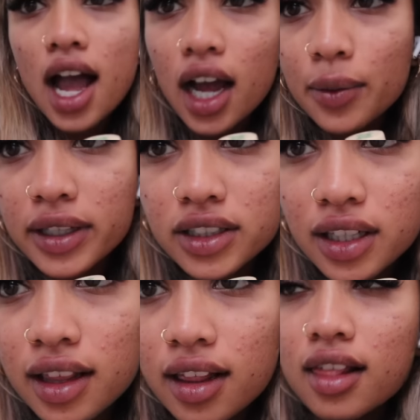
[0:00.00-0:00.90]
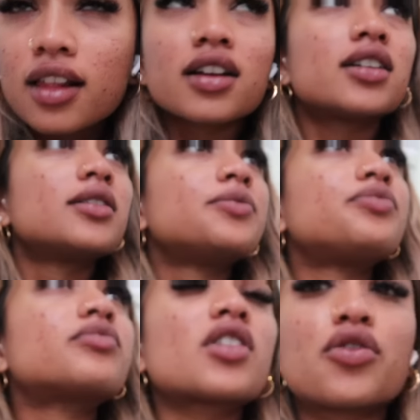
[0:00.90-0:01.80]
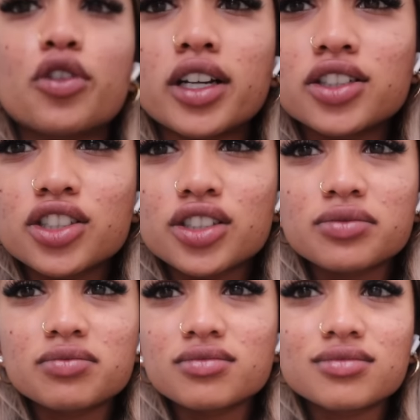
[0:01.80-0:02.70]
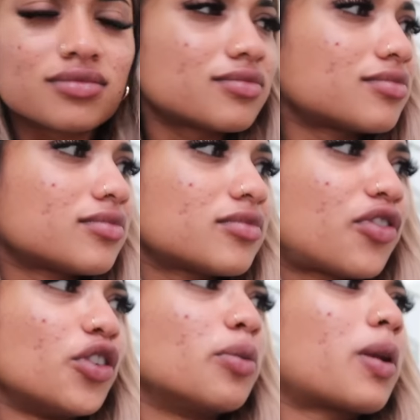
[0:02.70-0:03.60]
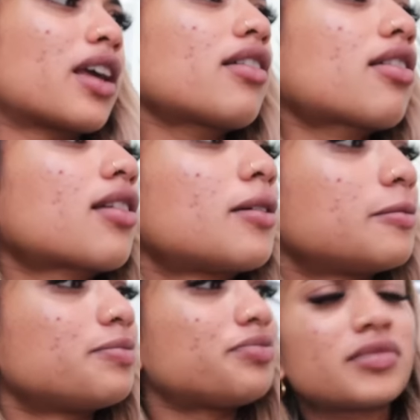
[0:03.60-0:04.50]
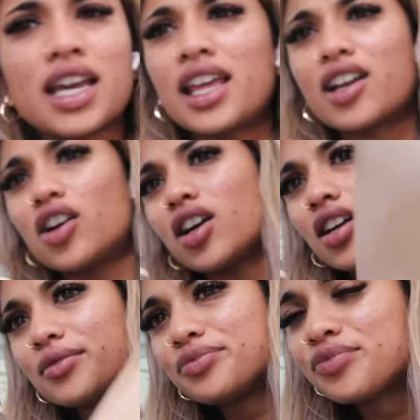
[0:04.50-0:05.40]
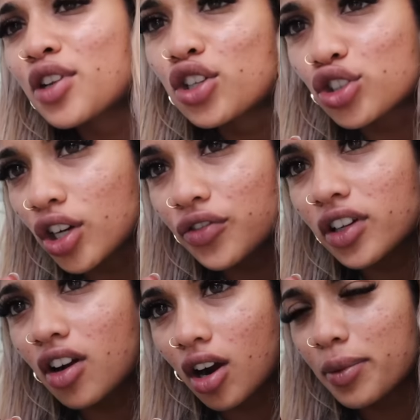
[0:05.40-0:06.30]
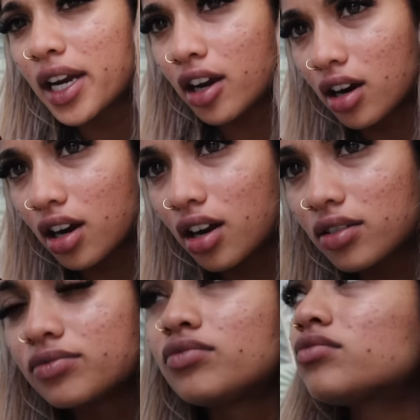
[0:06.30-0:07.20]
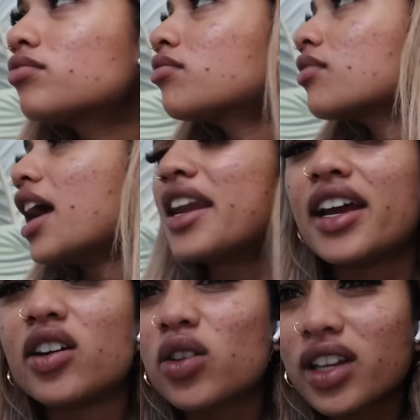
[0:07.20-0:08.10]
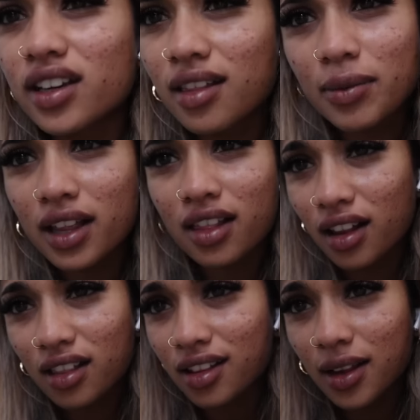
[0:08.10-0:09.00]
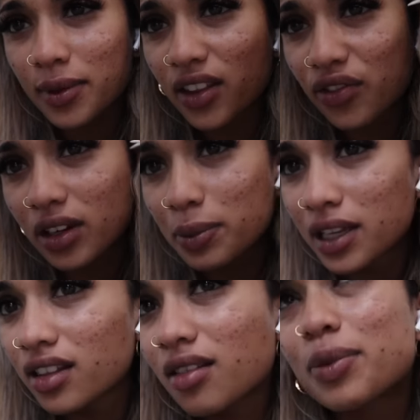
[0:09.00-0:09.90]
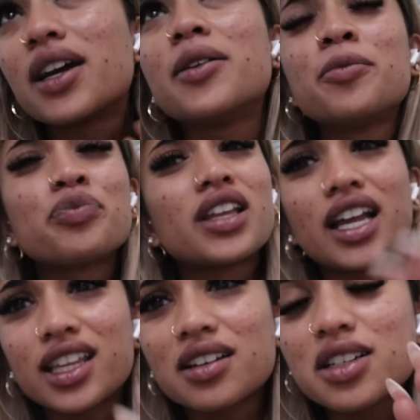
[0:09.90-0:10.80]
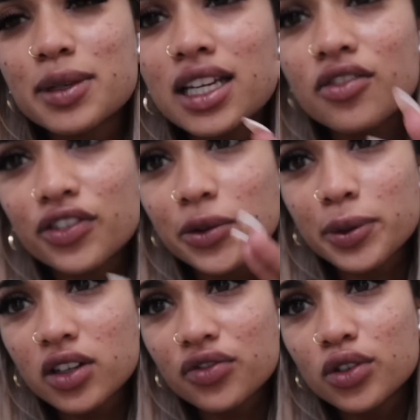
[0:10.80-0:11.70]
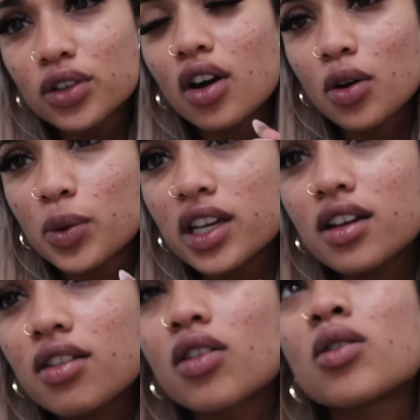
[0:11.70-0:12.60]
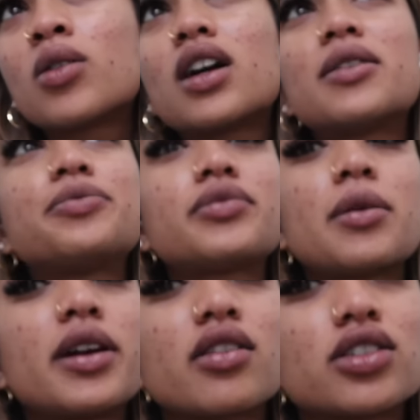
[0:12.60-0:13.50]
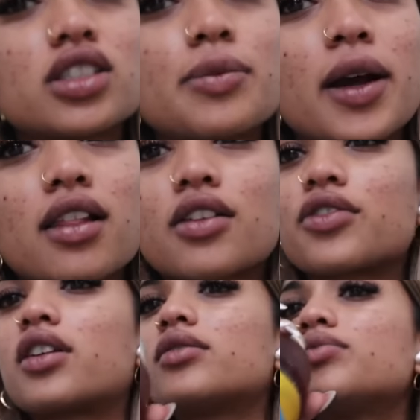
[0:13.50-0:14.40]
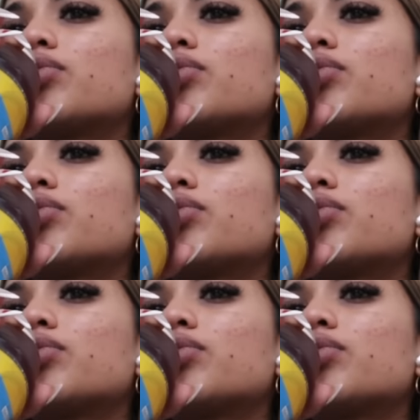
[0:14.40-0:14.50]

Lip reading: I went to this French food place and I got truffle carbonara. And I know that doesn't make sense because I'm in the Philippines, but I think I'm going to be eating Filipino food all week, so I might as well just eat pasta for now.